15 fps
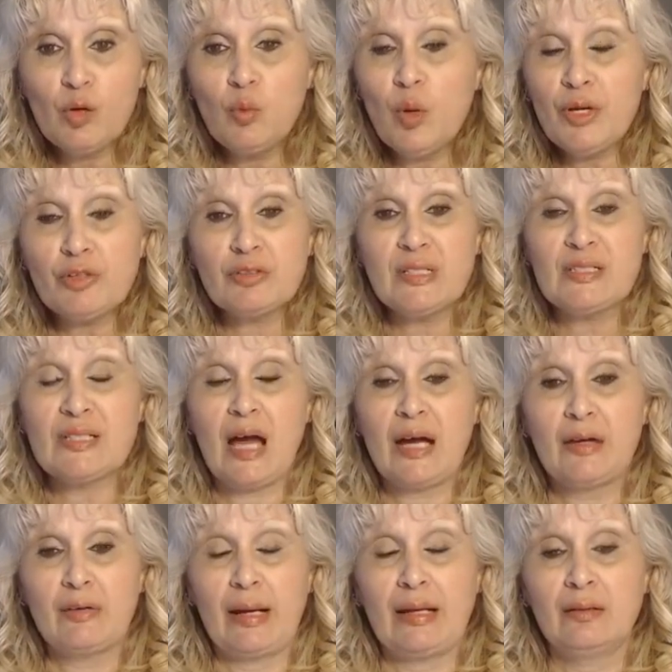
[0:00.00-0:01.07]
what you're
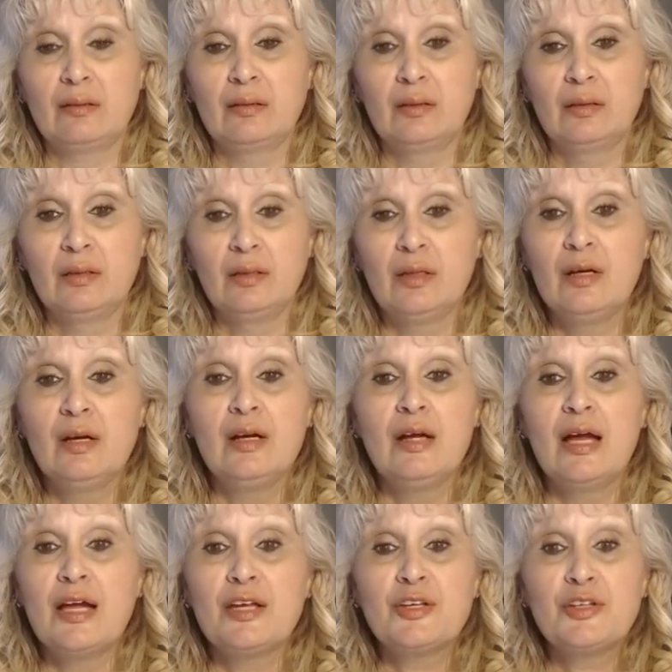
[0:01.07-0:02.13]
desiring.
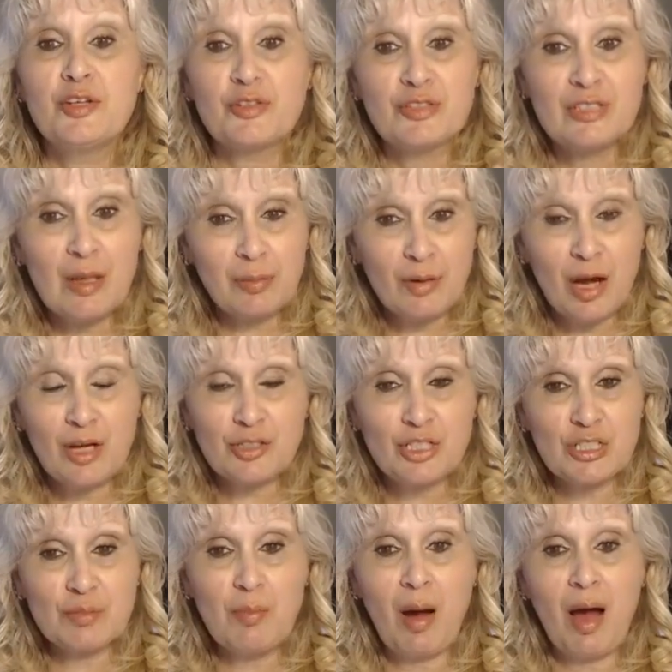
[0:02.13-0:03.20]
Your
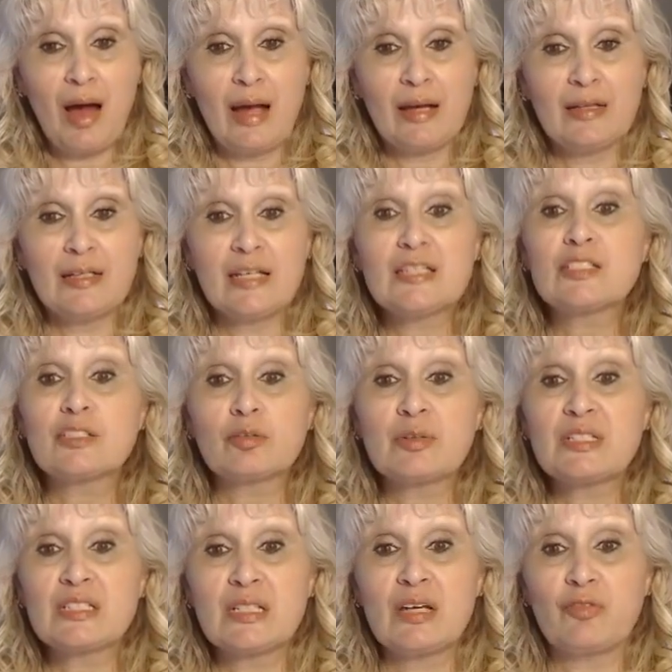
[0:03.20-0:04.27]
subconscious mind is the
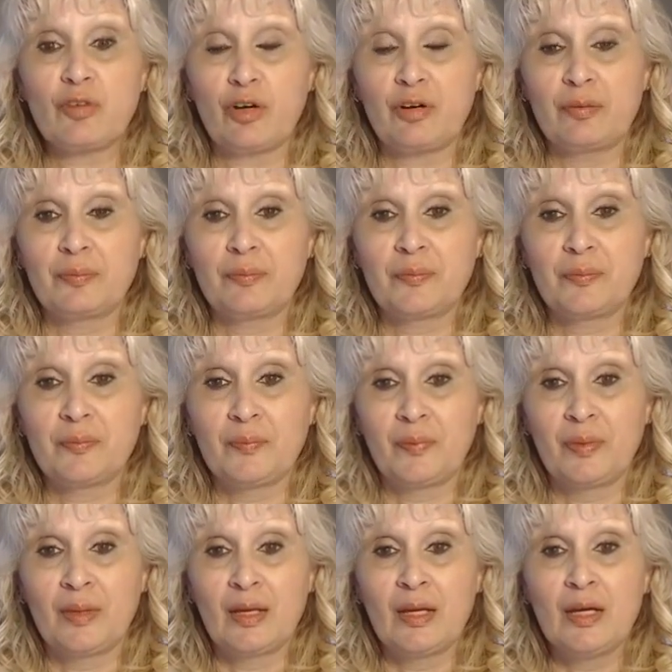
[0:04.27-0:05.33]
receiver.
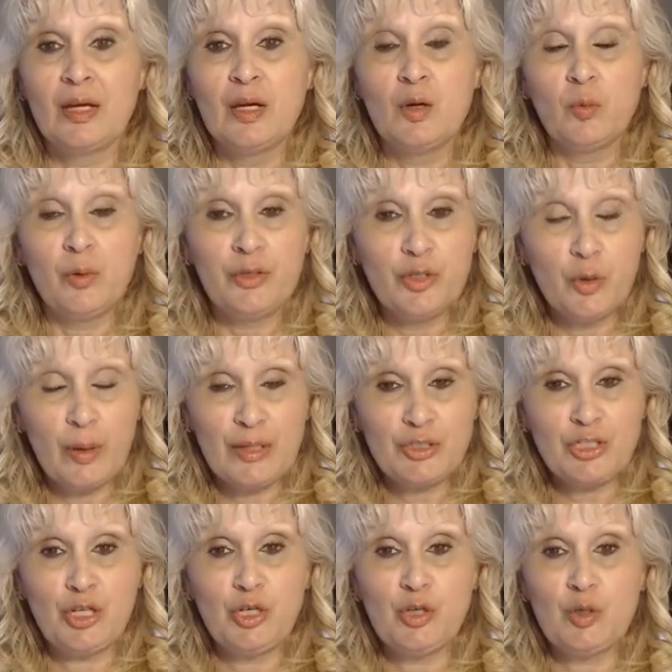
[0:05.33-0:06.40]
When you're in
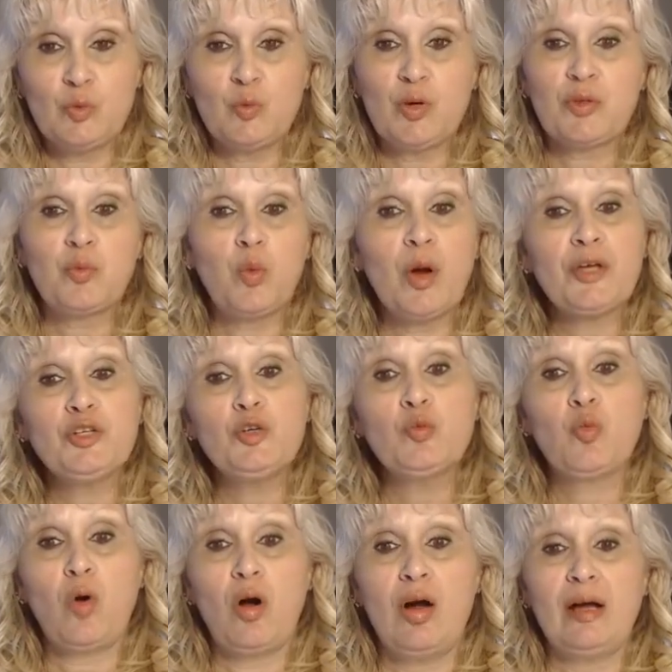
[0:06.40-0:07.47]
tune with what you
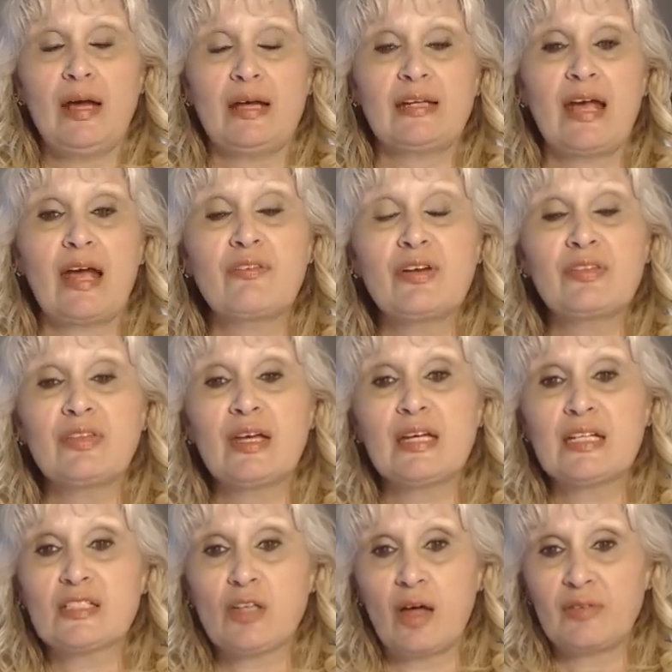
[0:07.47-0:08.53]
want and
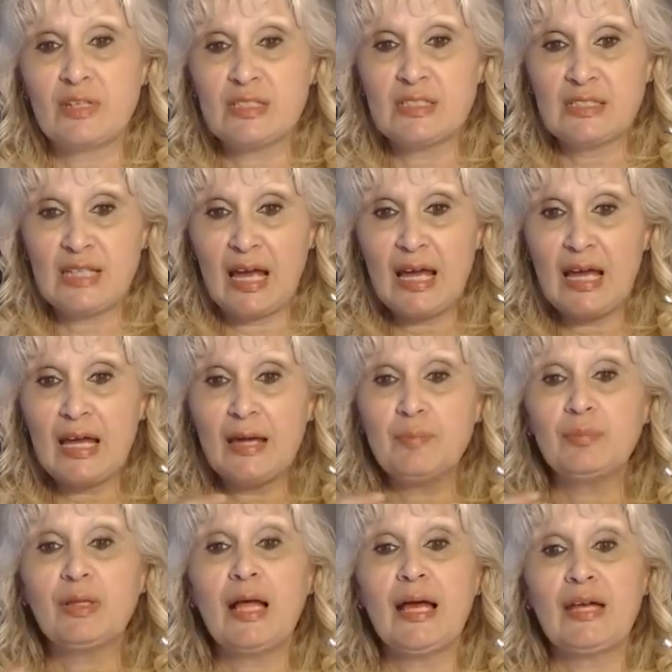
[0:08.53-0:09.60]
everything is on the
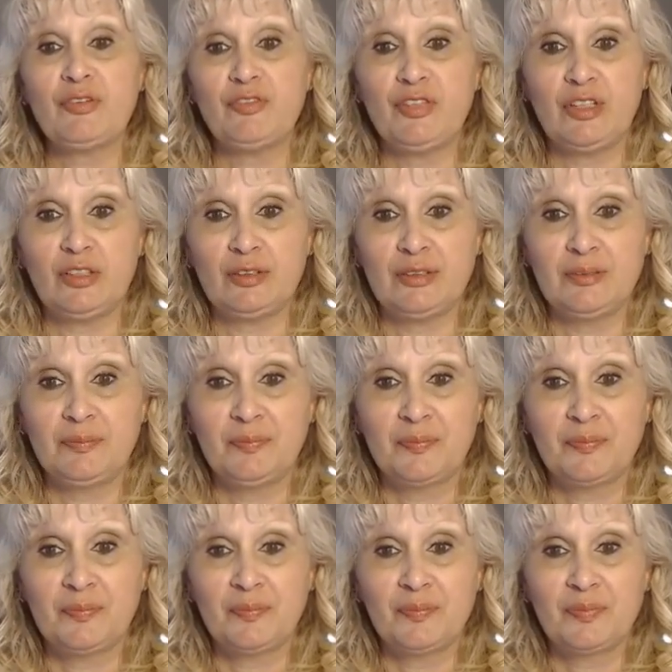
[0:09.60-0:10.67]
same playing field,
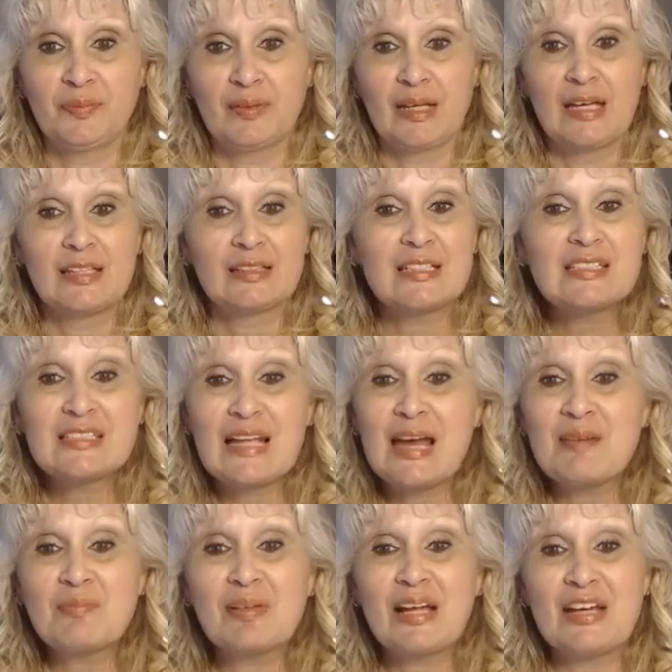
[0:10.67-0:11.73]
the
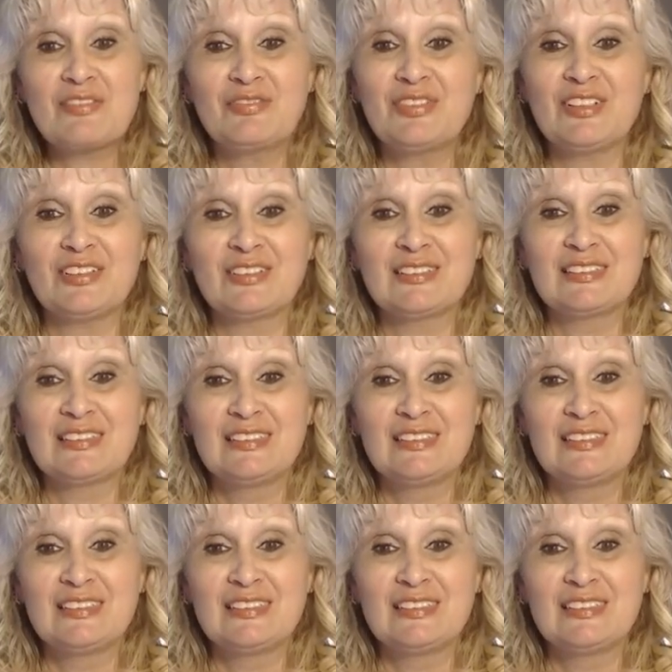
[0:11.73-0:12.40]
same playing field,